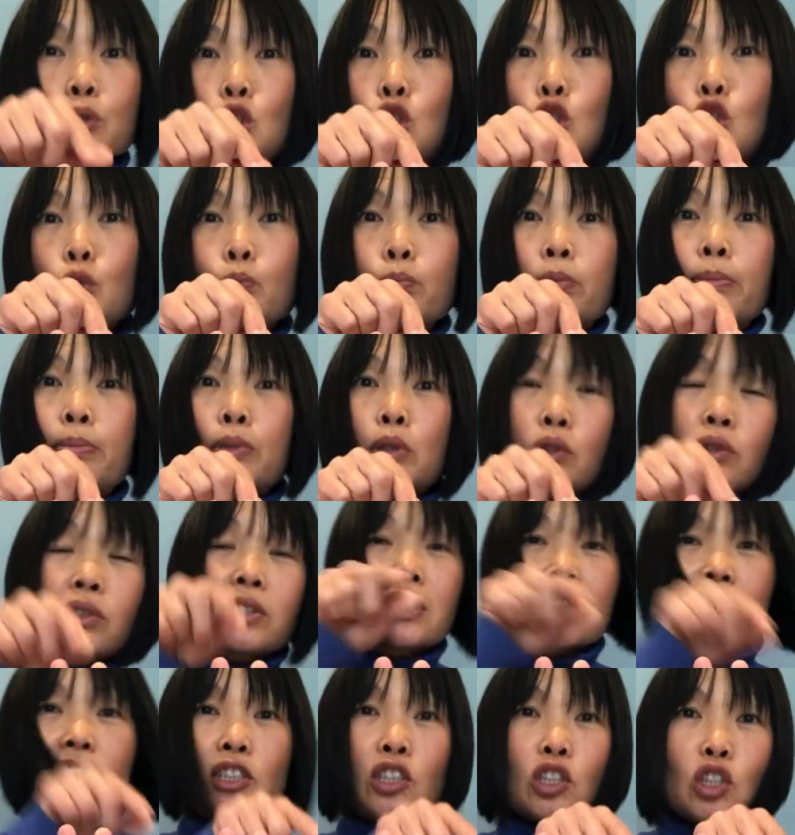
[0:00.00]
2
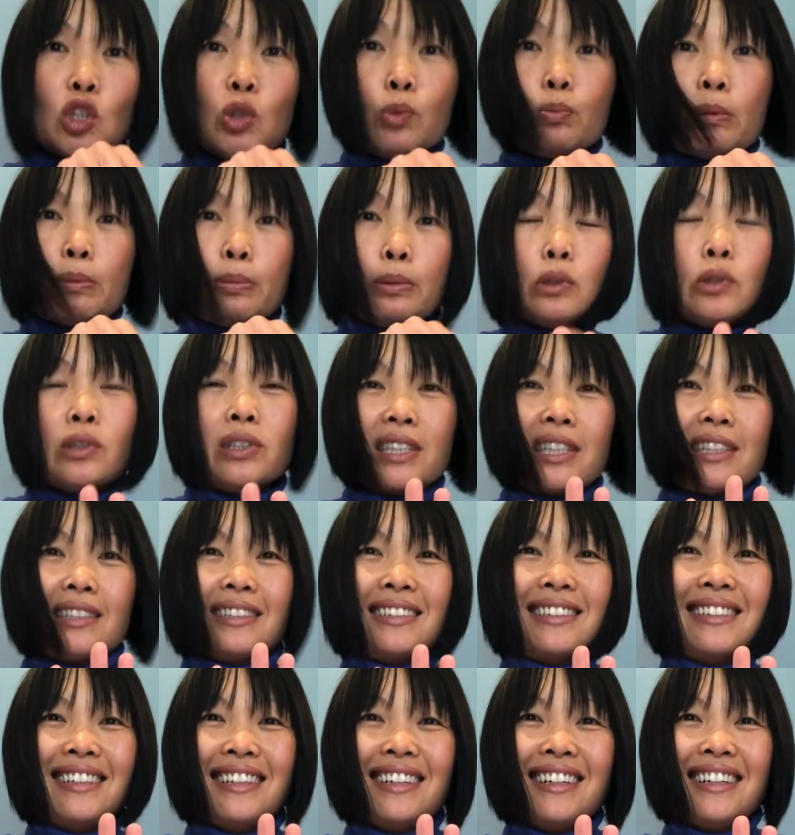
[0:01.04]
pupusas, 2 pupusas.